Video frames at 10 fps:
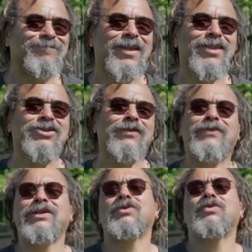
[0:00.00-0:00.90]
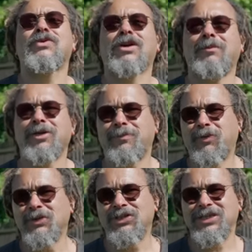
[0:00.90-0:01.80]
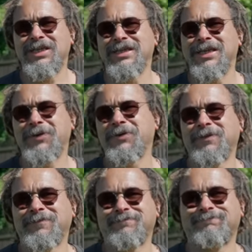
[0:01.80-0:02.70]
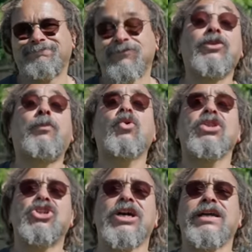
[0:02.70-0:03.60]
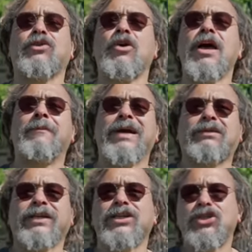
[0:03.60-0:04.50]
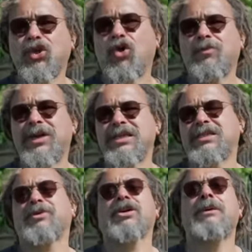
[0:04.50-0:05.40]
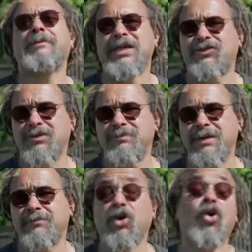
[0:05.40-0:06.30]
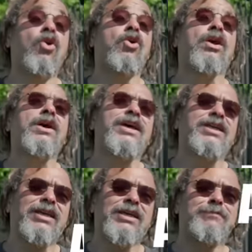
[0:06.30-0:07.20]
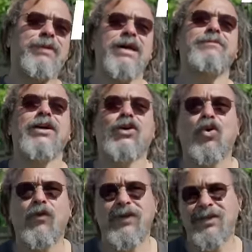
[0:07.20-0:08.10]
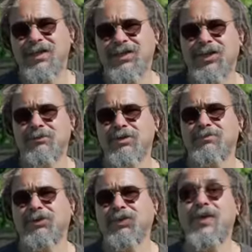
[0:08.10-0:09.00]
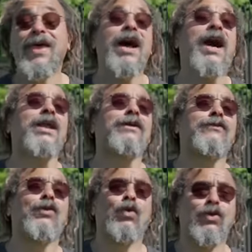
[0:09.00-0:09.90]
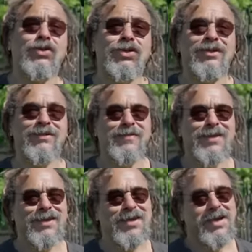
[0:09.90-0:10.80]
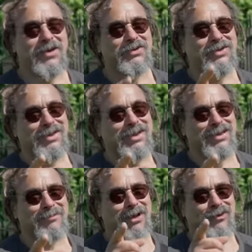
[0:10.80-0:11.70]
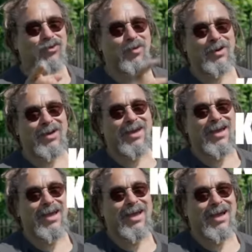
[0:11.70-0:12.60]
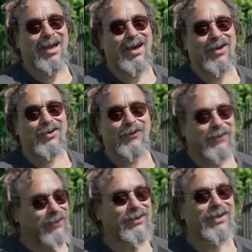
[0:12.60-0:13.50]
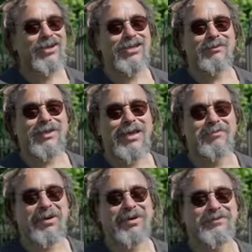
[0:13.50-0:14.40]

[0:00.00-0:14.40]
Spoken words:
then there's a video coming up on screen now. Support the channel by clicking top right to become a Patreon member, or you can buy me a coffee in the description below. And of course, I'll see you at the McRobert on the 15th of September.